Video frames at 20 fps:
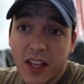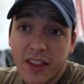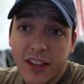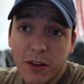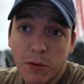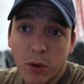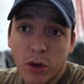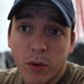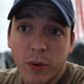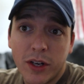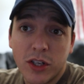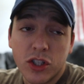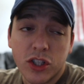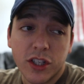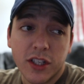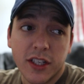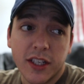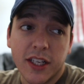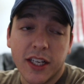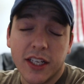I think we're gonna
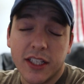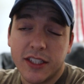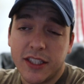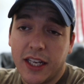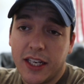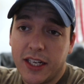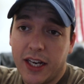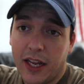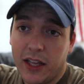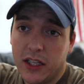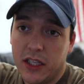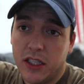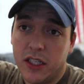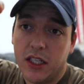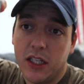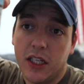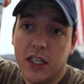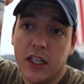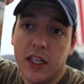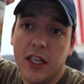watch King of Staten Island.
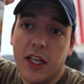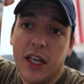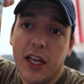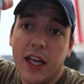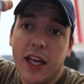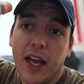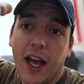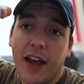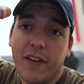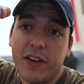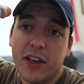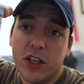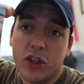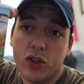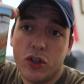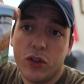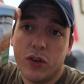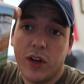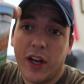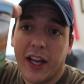I have an
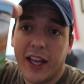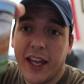issue.